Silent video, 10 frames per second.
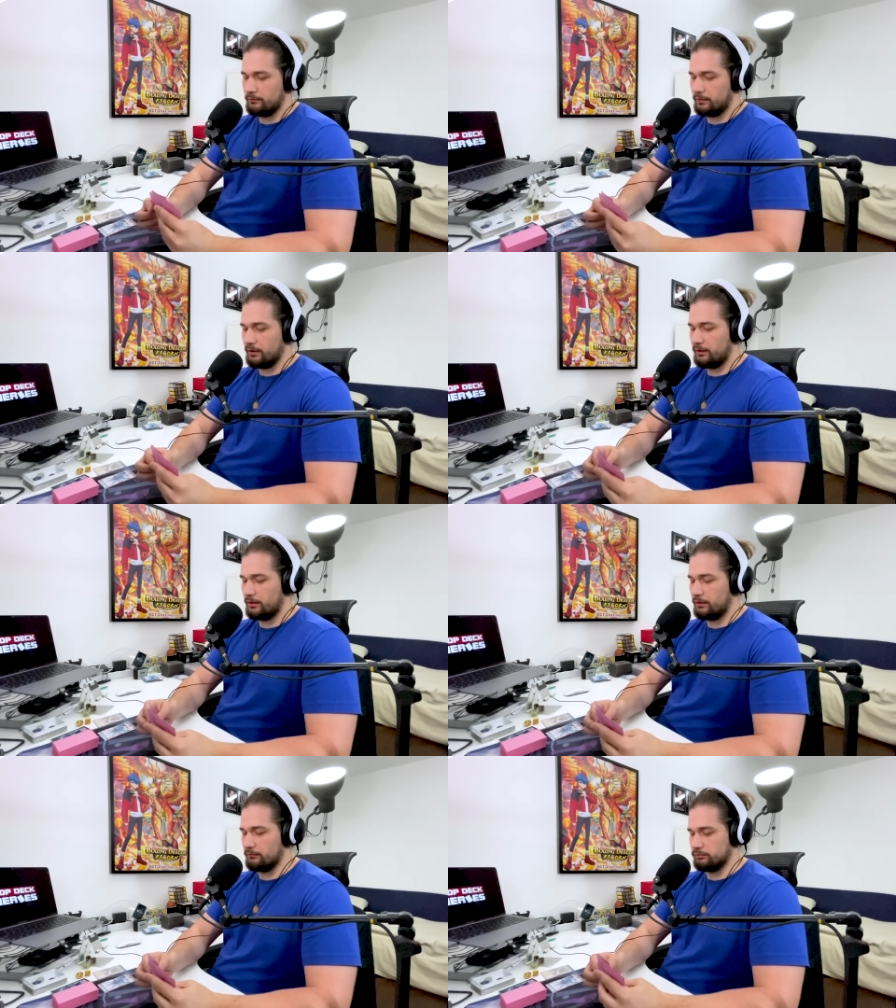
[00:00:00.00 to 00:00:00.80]
We're
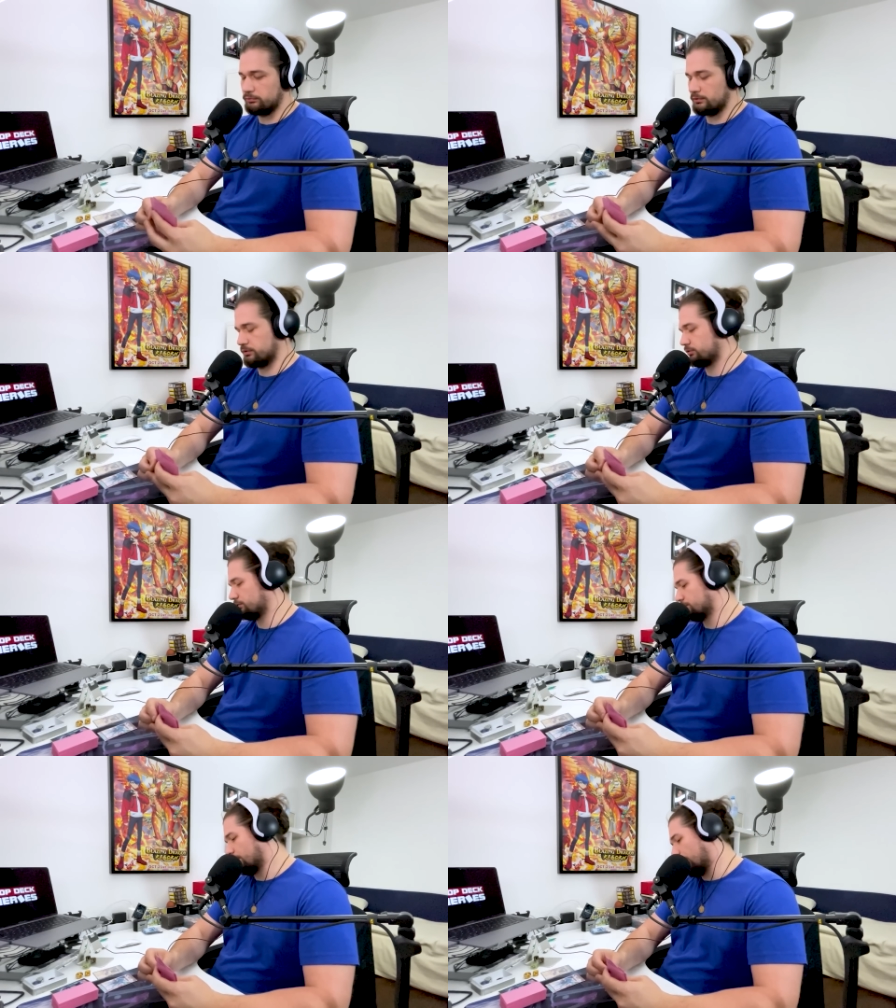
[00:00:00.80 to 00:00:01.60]
gonna bleh,
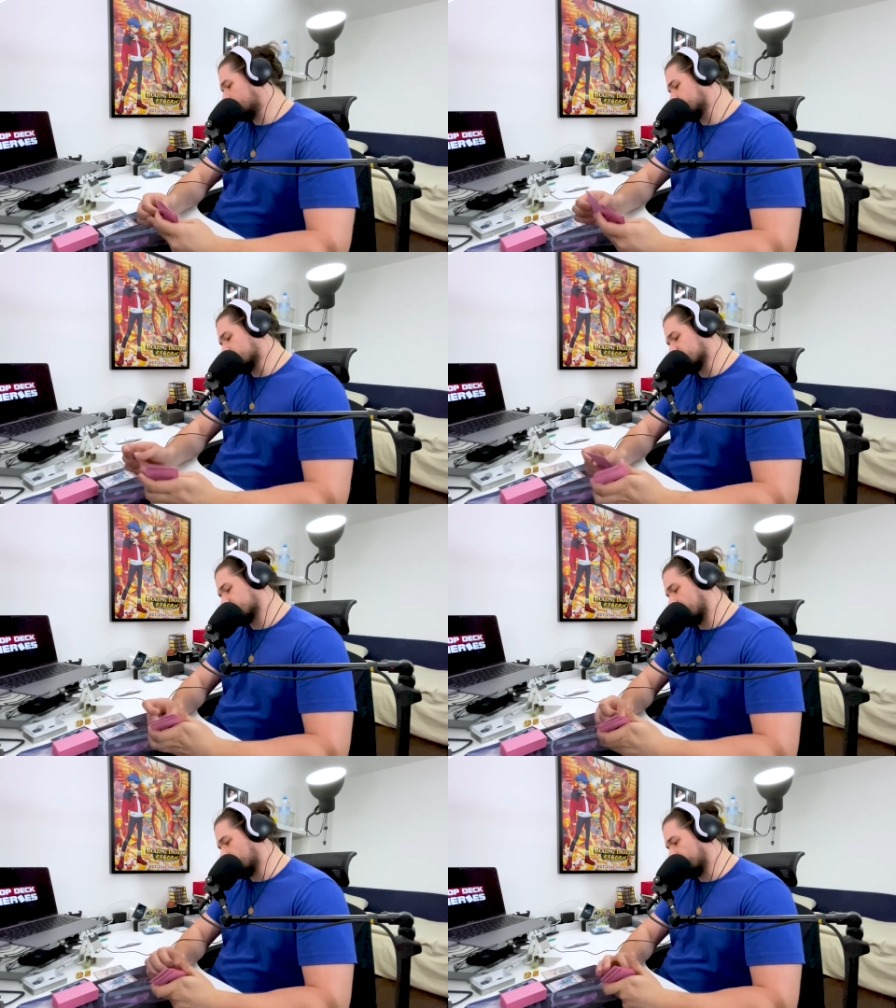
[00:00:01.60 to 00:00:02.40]
options
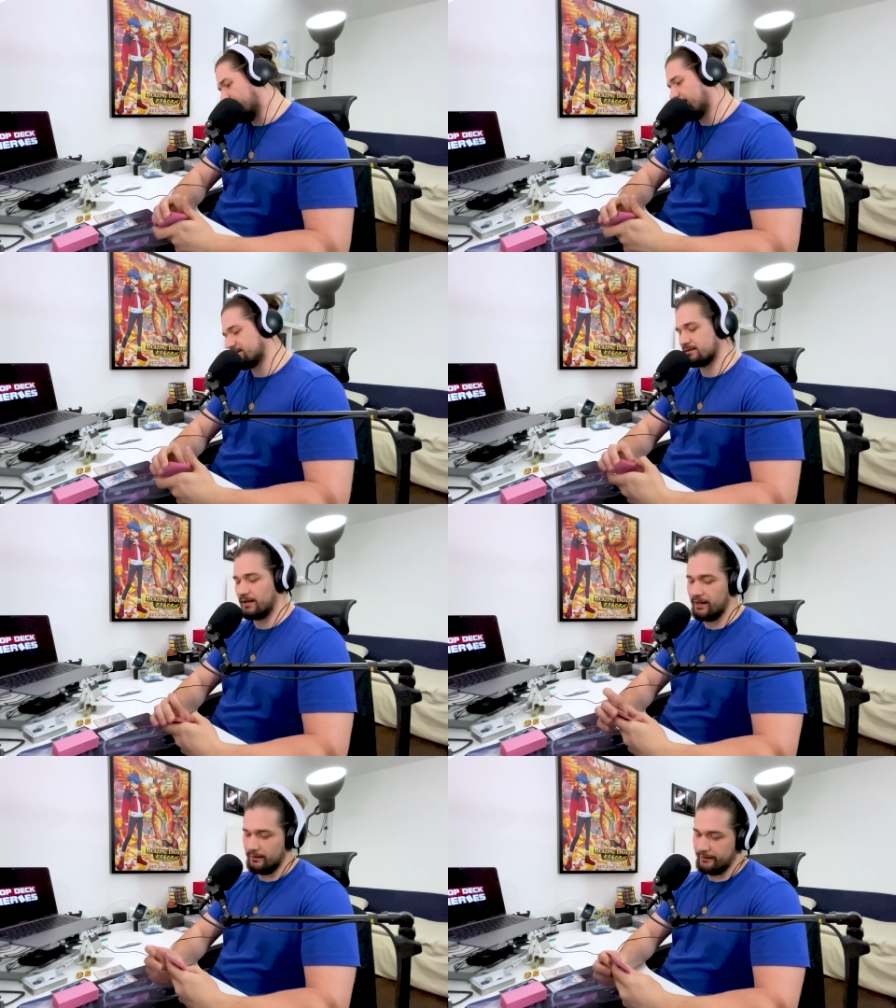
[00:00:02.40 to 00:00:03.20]
now. That's
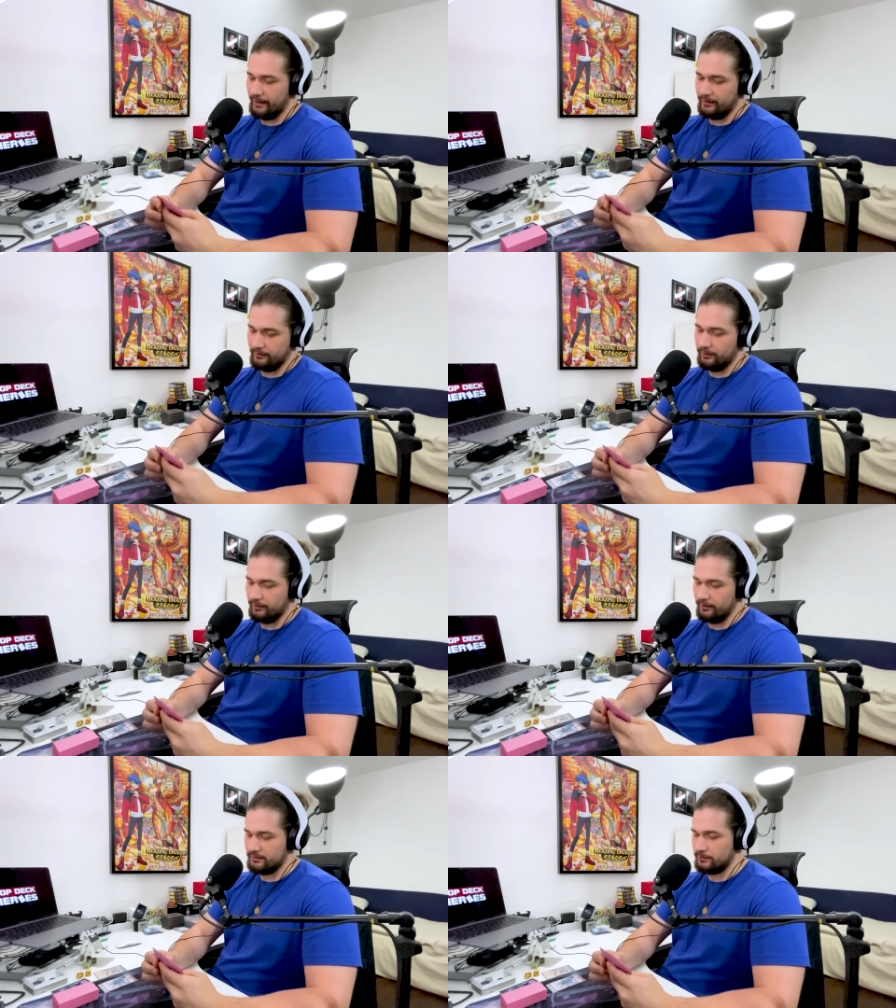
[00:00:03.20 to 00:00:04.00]
not that good
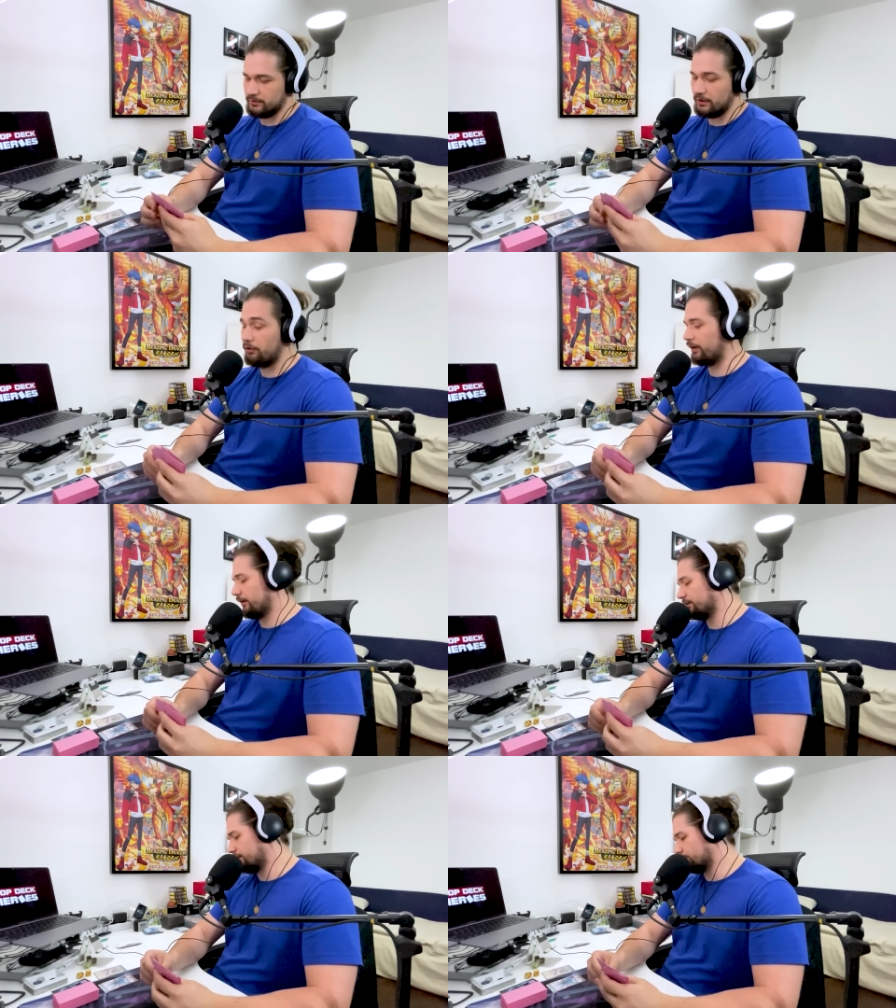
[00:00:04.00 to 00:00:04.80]
as much. Oh wait,
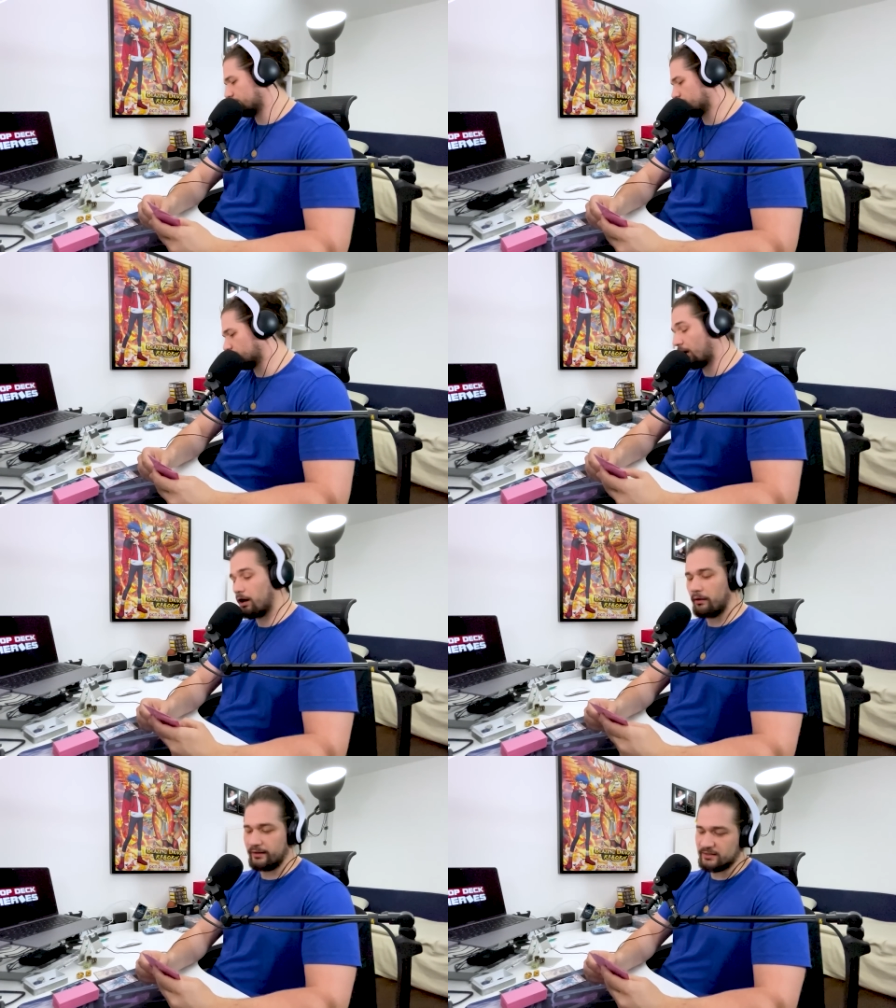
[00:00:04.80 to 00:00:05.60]

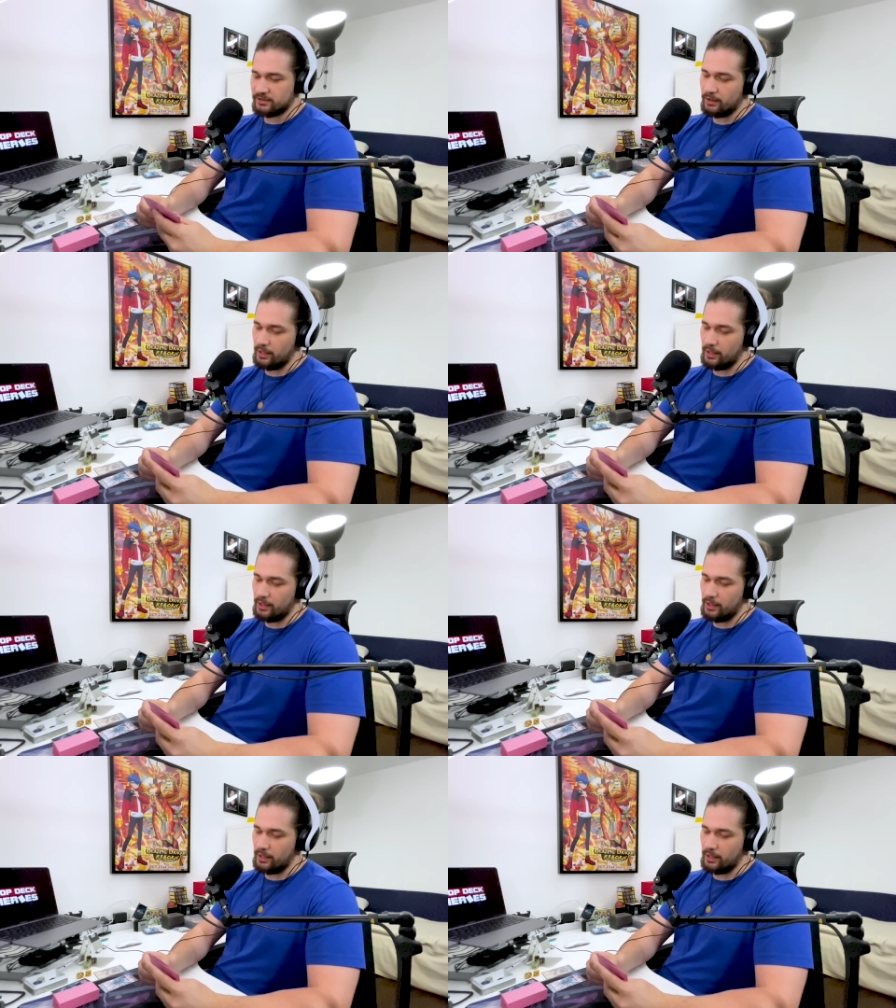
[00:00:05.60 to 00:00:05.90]
oh wait, that's good